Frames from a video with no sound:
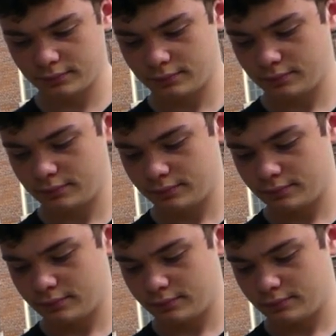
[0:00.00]

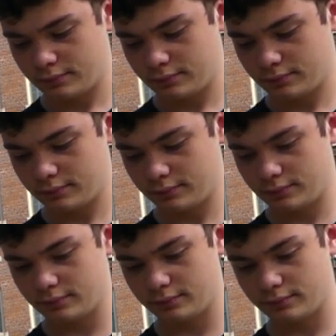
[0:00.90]

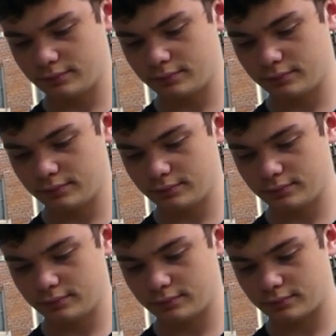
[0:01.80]

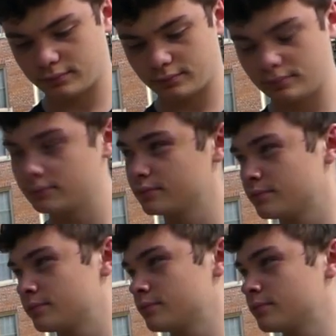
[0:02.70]

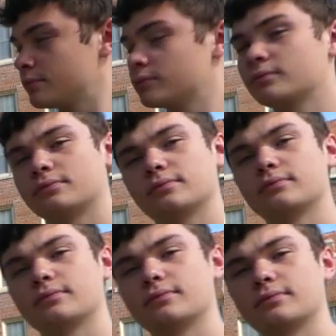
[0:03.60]
(silent)